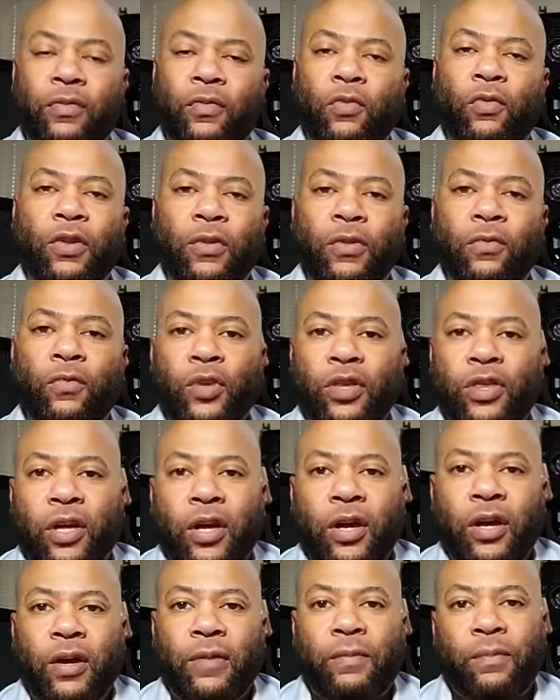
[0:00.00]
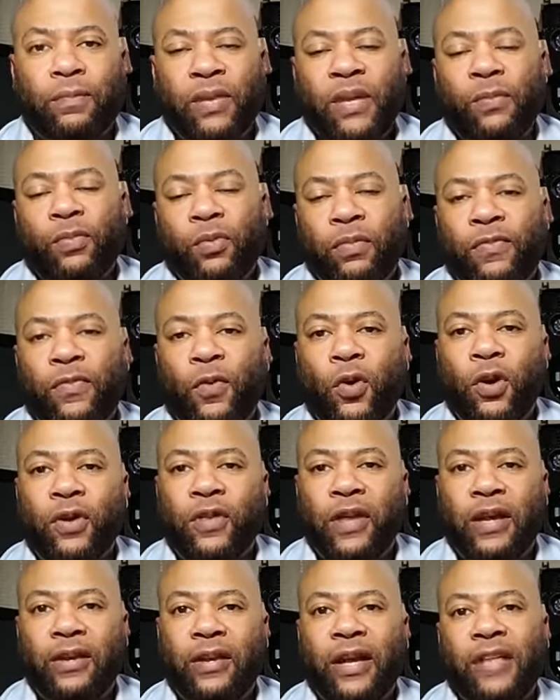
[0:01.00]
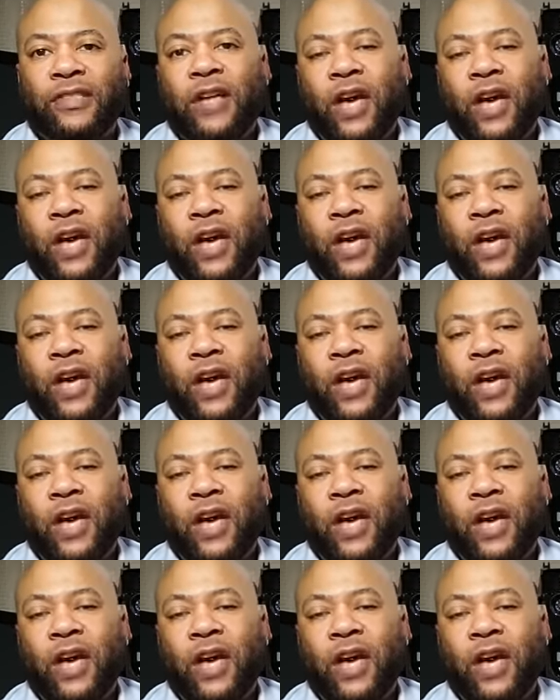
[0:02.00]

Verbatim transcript: with with uh people before that that's